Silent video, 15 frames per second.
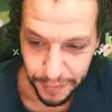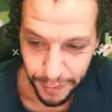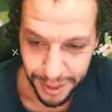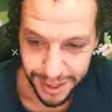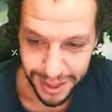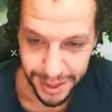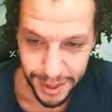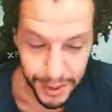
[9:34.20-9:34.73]

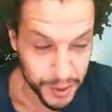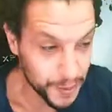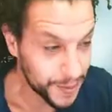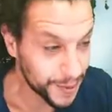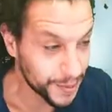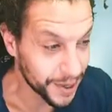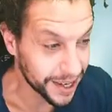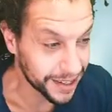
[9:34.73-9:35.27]
Forza is a
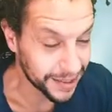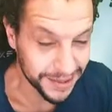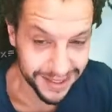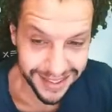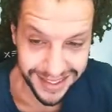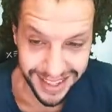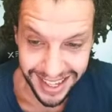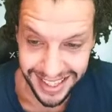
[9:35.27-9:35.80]
super
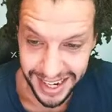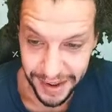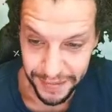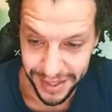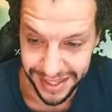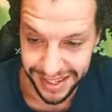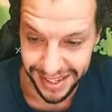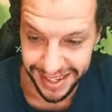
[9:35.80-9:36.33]
well. I didn't
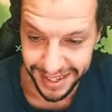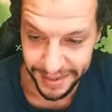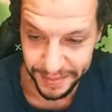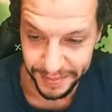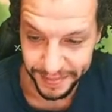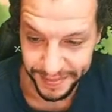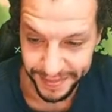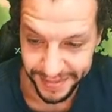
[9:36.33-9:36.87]
even see
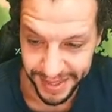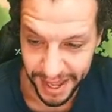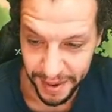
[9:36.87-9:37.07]
him.